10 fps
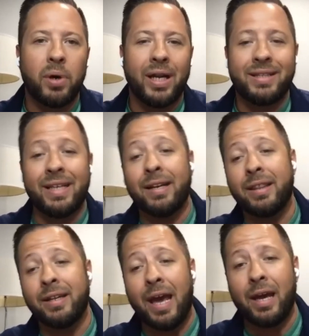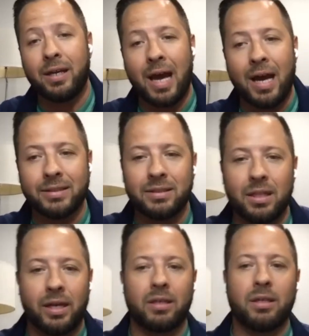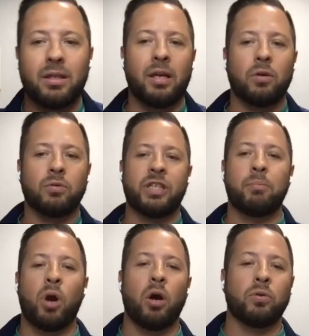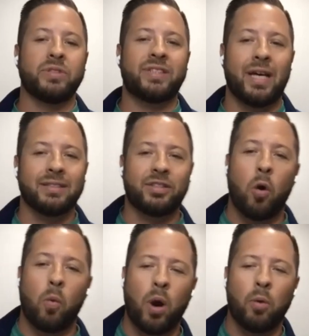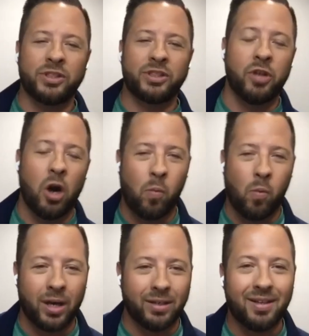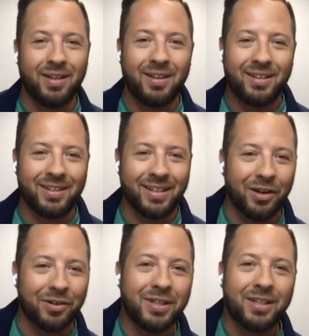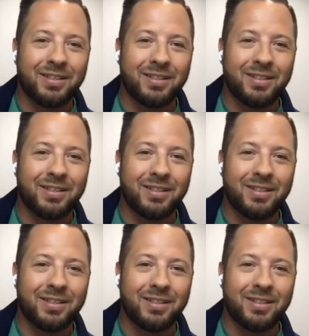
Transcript: But at the end of the day, guys, like you know, Jim Rohn says, "Don't want what you don't want," you know.